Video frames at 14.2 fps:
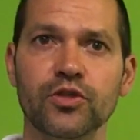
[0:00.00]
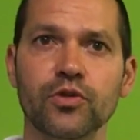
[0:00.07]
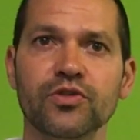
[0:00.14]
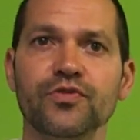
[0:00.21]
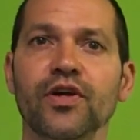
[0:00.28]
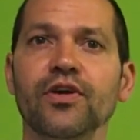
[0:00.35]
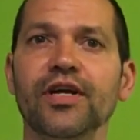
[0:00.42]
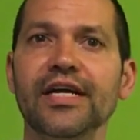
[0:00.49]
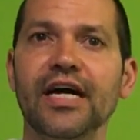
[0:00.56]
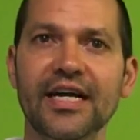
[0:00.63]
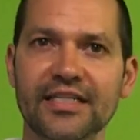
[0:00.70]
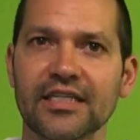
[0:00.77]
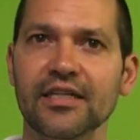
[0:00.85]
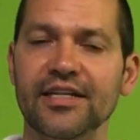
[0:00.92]
So it's very
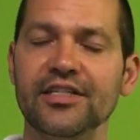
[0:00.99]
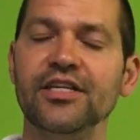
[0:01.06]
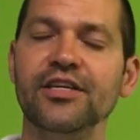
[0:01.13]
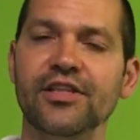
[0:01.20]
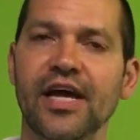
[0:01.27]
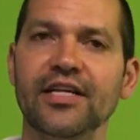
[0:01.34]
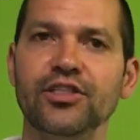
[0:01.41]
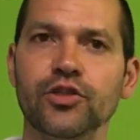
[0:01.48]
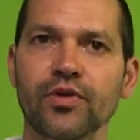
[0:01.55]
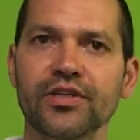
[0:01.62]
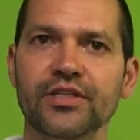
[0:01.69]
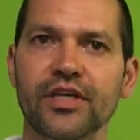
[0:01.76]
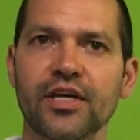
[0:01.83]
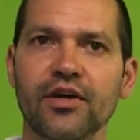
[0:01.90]
isolated to that
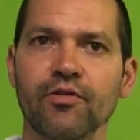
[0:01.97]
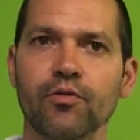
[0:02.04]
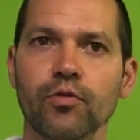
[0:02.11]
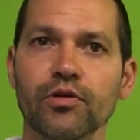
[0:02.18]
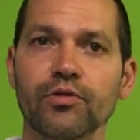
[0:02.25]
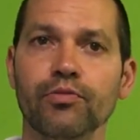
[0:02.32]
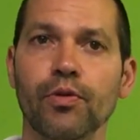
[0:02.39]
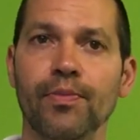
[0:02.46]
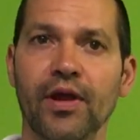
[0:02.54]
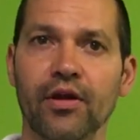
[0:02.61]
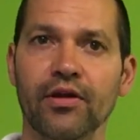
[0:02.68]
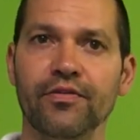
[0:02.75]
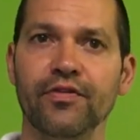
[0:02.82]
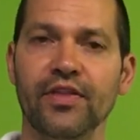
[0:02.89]
joint when we're
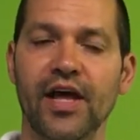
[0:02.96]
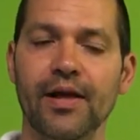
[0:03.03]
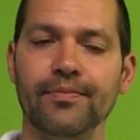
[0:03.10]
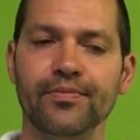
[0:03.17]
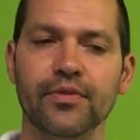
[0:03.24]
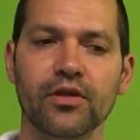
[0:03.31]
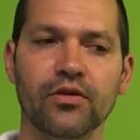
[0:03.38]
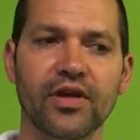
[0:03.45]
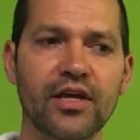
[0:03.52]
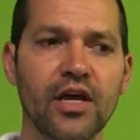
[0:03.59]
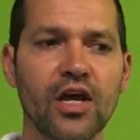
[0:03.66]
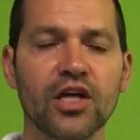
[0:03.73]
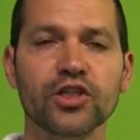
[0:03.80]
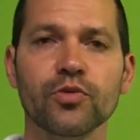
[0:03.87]
preparing for that.
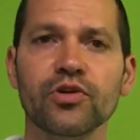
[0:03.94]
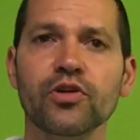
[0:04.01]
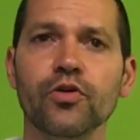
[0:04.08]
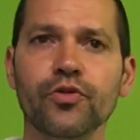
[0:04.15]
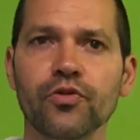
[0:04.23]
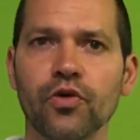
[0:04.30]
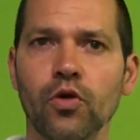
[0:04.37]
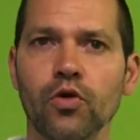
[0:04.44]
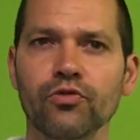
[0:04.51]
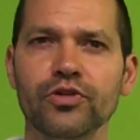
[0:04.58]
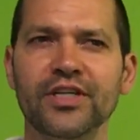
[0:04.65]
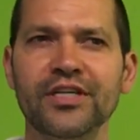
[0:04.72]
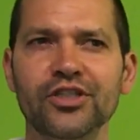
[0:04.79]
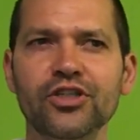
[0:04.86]
Okay, so we're gonna go through the whole
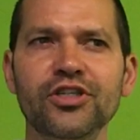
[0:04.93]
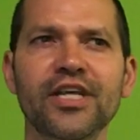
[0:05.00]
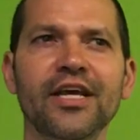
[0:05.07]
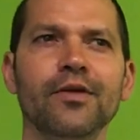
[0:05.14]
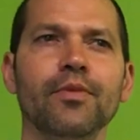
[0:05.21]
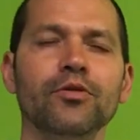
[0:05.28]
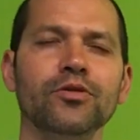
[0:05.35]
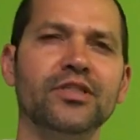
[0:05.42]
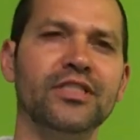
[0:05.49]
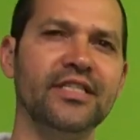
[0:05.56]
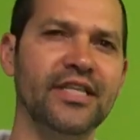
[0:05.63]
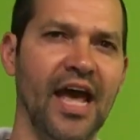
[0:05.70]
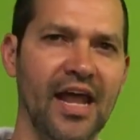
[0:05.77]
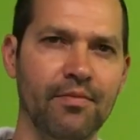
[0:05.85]
routine. It should take about
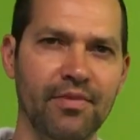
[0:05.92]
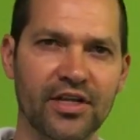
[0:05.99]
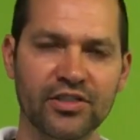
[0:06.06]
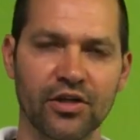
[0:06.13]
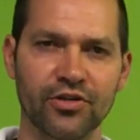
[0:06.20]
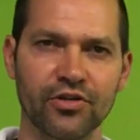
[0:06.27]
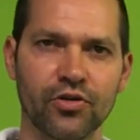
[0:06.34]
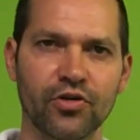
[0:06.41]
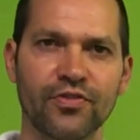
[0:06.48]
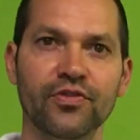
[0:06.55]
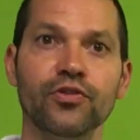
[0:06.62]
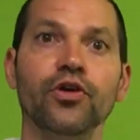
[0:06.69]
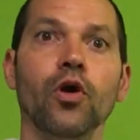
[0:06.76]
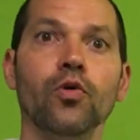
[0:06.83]
10 minutes on your own
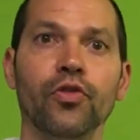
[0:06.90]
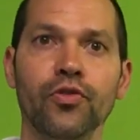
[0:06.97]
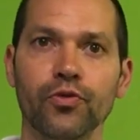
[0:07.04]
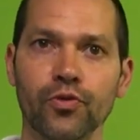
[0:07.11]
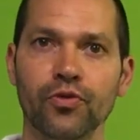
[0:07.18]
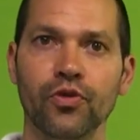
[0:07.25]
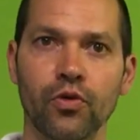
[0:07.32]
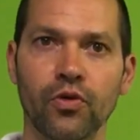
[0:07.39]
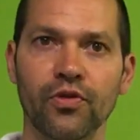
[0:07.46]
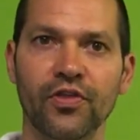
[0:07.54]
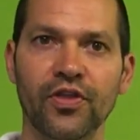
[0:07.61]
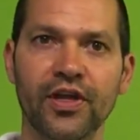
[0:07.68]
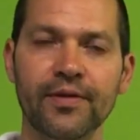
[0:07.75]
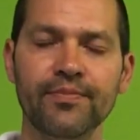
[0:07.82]
if you go through the whole
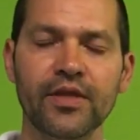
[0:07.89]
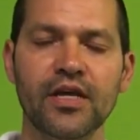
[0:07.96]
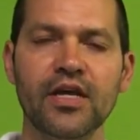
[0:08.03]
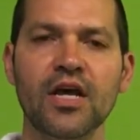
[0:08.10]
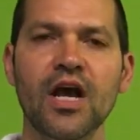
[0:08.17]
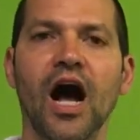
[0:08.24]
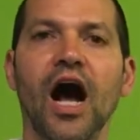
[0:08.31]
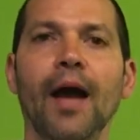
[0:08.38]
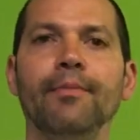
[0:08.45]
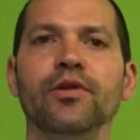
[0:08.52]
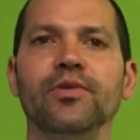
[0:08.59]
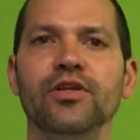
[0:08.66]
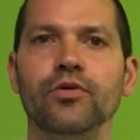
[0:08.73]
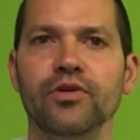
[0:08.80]
thing. I'm
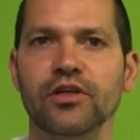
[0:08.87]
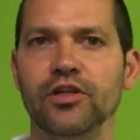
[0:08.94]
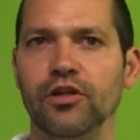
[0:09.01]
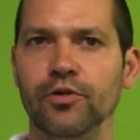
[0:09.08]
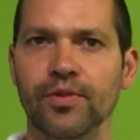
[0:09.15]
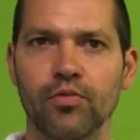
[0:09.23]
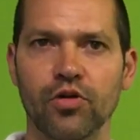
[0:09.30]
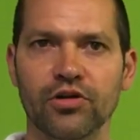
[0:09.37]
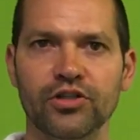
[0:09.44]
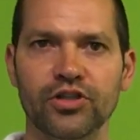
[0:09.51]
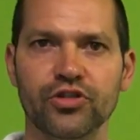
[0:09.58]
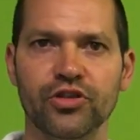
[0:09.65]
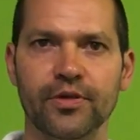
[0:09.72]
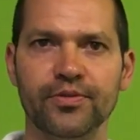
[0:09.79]
going to be doing a little bit more
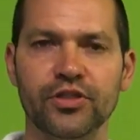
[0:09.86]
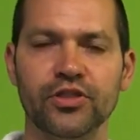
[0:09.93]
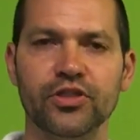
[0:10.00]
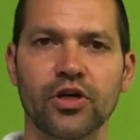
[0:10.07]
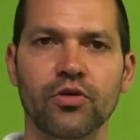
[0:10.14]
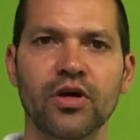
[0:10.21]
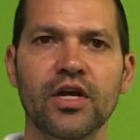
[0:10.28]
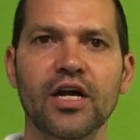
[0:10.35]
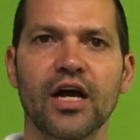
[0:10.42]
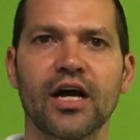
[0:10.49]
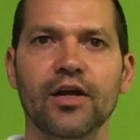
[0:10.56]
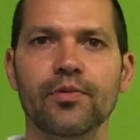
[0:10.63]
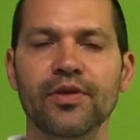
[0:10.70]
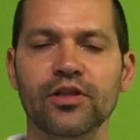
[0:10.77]
description, so
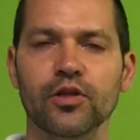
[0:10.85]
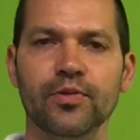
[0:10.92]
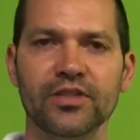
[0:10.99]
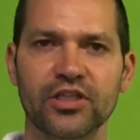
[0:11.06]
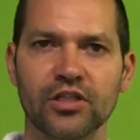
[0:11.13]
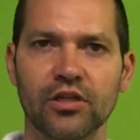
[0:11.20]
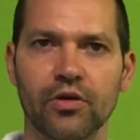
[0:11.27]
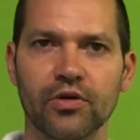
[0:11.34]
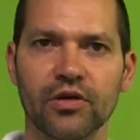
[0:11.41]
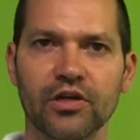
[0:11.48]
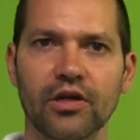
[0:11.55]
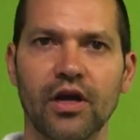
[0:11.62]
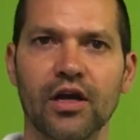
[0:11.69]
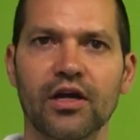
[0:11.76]
it'll be a little bit
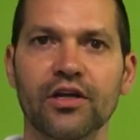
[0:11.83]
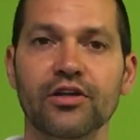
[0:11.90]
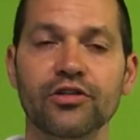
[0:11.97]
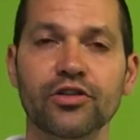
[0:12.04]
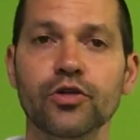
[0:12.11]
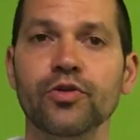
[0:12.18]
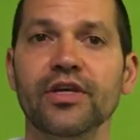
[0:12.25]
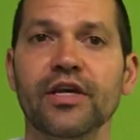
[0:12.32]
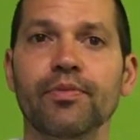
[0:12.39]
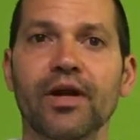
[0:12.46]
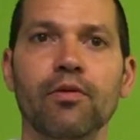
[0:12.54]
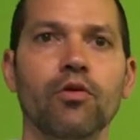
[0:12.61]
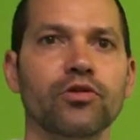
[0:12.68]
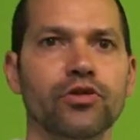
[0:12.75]
slower doing it,
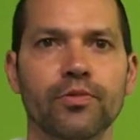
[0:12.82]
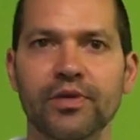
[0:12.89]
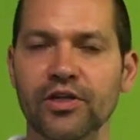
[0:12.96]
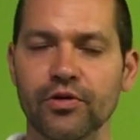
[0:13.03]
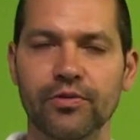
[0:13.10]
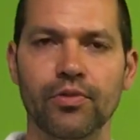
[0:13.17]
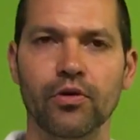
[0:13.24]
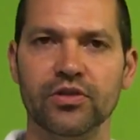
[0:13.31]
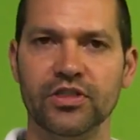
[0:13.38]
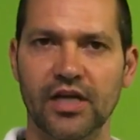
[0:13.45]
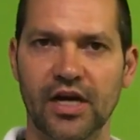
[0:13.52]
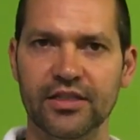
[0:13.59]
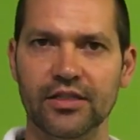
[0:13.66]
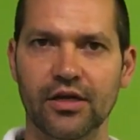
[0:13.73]
but I won't be doing both
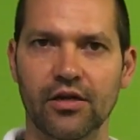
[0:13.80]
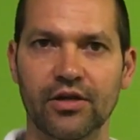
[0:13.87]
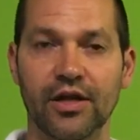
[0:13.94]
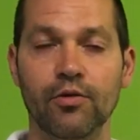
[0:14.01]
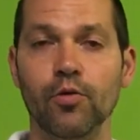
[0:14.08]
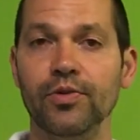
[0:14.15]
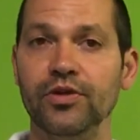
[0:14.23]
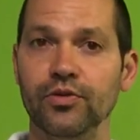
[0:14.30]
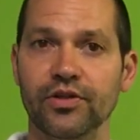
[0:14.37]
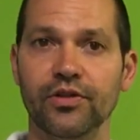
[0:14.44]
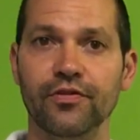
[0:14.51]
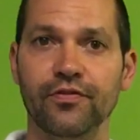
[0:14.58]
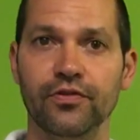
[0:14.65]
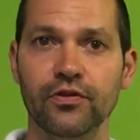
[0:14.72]
sides at all, and I won't be
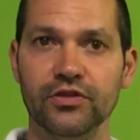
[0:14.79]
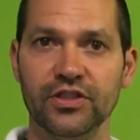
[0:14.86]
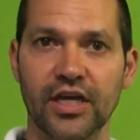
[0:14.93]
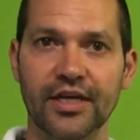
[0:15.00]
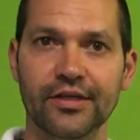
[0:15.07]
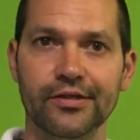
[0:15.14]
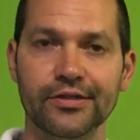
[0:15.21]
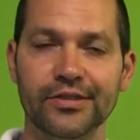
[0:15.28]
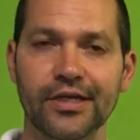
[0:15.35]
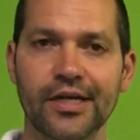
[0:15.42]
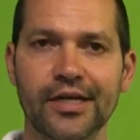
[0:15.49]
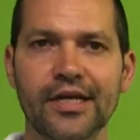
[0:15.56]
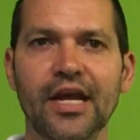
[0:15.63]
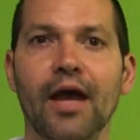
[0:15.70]
doing the full cycles.
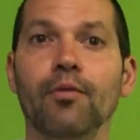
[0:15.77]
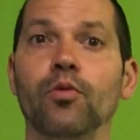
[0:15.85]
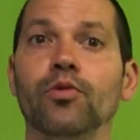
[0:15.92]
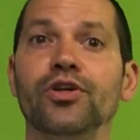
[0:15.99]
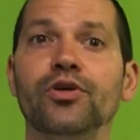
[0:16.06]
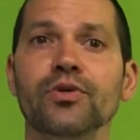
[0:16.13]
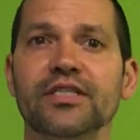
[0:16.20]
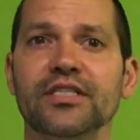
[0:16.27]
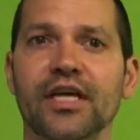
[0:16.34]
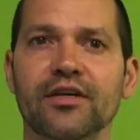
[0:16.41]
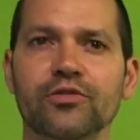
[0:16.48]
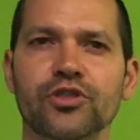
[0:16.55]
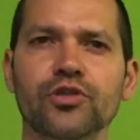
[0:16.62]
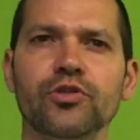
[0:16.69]
And when we're doing
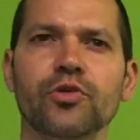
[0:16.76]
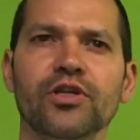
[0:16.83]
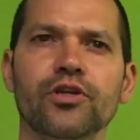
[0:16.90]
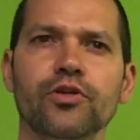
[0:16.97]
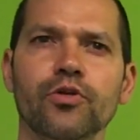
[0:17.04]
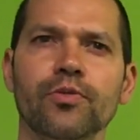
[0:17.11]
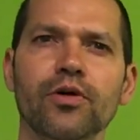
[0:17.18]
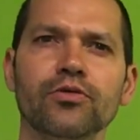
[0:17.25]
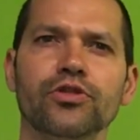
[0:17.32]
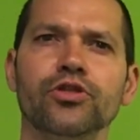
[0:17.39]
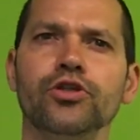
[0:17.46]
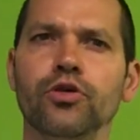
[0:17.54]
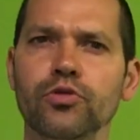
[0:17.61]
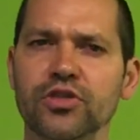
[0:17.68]
cycles, you usually want to do
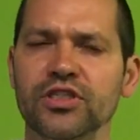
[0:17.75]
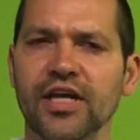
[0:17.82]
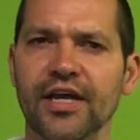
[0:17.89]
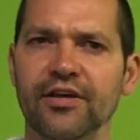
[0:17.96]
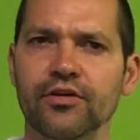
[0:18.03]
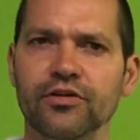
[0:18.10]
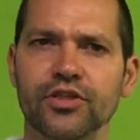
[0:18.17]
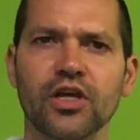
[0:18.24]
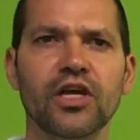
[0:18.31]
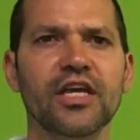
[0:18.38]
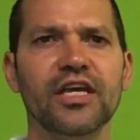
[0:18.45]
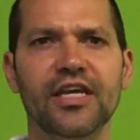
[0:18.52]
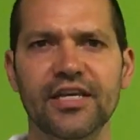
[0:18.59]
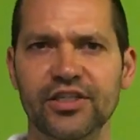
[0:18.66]
about 2 cycles
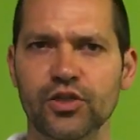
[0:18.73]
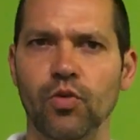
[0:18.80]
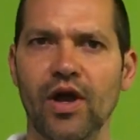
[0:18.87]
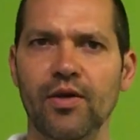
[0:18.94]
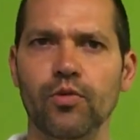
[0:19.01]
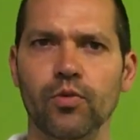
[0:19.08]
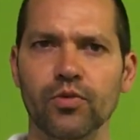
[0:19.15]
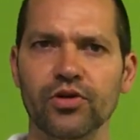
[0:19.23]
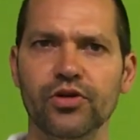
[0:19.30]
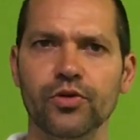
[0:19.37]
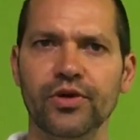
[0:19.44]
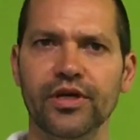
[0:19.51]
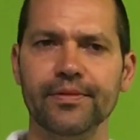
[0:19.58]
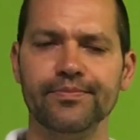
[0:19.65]
each way when we're
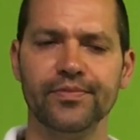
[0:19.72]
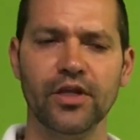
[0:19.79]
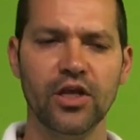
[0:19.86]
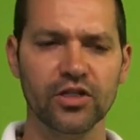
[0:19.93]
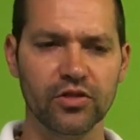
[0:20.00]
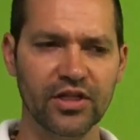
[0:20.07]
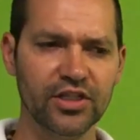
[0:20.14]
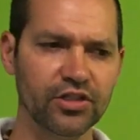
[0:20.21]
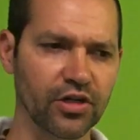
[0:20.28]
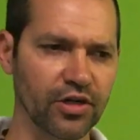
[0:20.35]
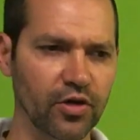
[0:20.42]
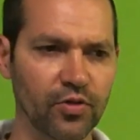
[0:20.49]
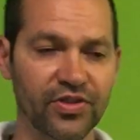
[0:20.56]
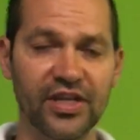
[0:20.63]
doing it. So let's
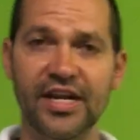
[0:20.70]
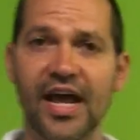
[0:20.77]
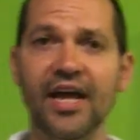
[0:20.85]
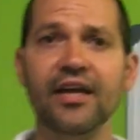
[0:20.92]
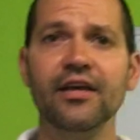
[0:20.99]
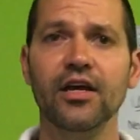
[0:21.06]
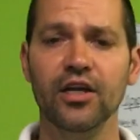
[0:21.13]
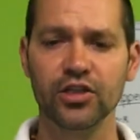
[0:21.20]
start out with the neck.